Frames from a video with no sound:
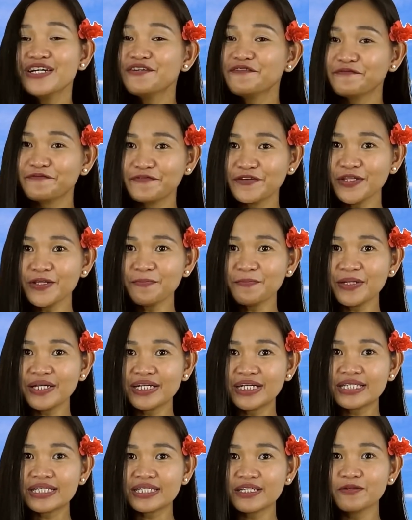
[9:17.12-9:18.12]

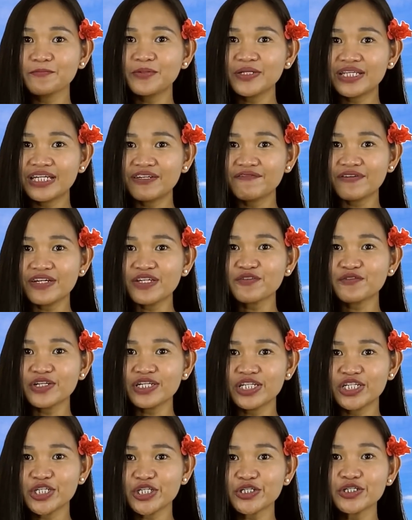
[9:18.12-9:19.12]
Filipinas still believe in
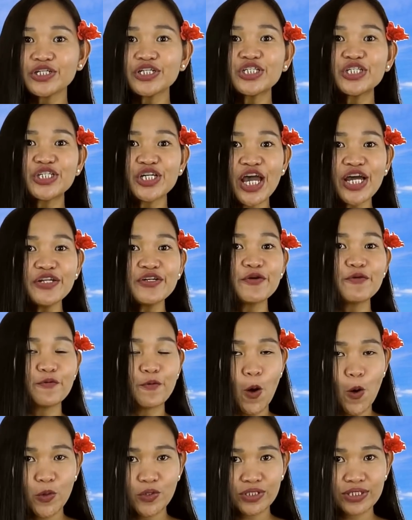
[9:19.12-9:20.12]
traditional gender
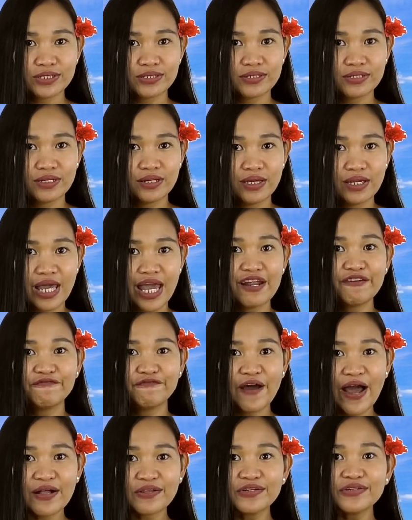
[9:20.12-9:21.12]
roles and
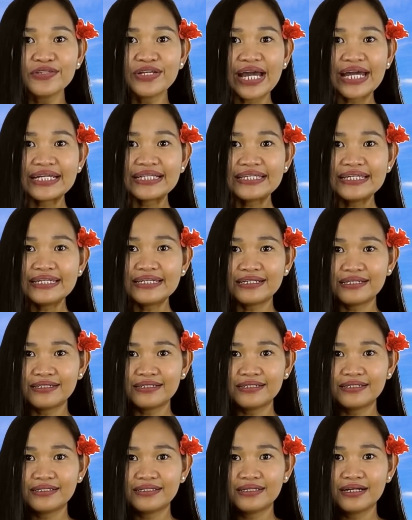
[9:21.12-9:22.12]
value the
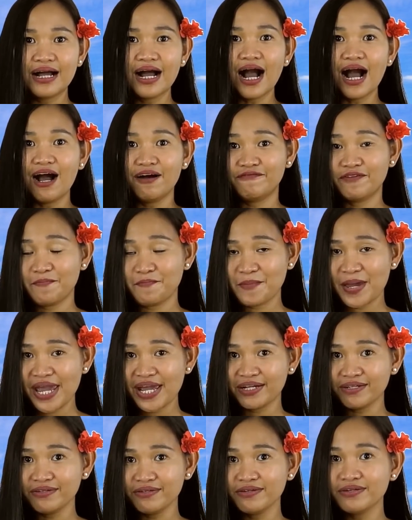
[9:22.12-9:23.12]
idea of a
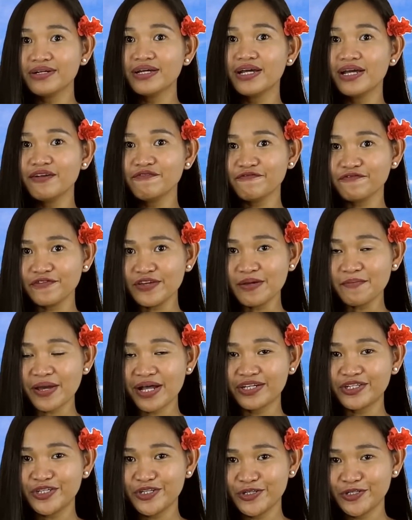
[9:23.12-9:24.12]
male and
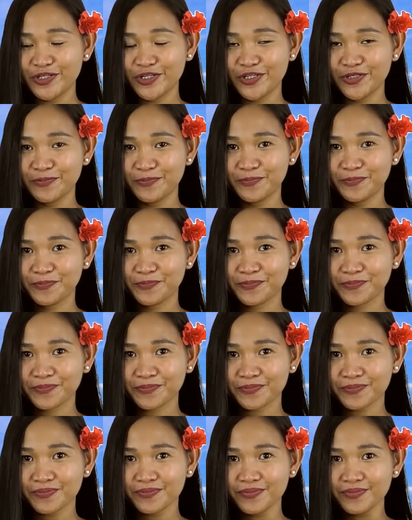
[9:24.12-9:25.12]
female union.
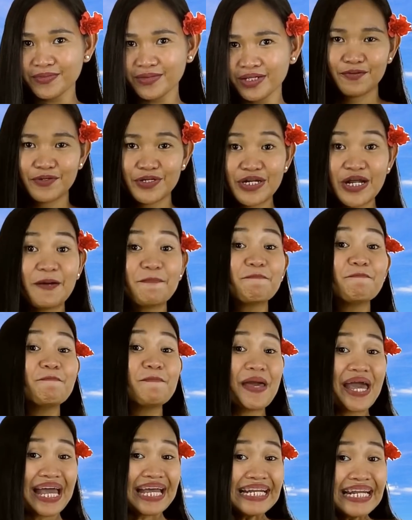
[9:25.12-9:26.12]
We're not
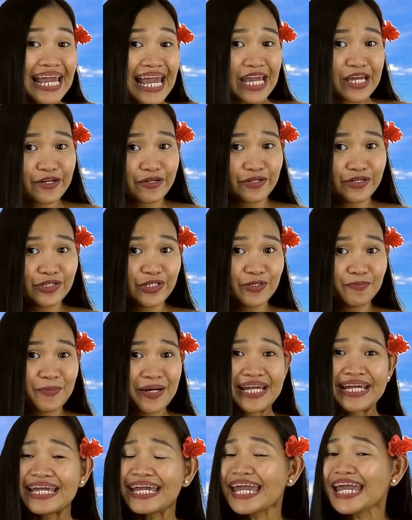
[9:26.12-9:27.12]
man-haters
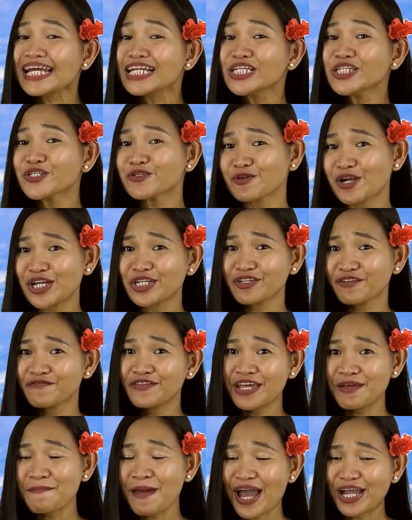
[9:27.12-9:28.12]
by any stretch of
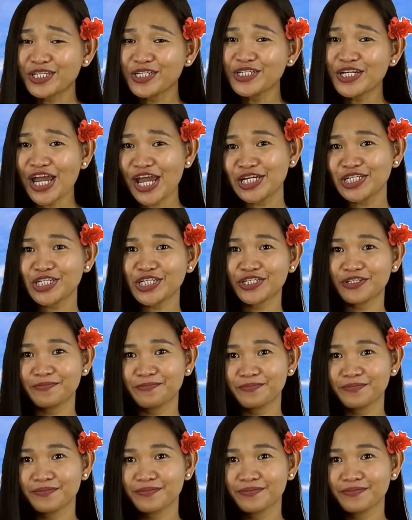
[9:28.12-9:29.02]
the imagination.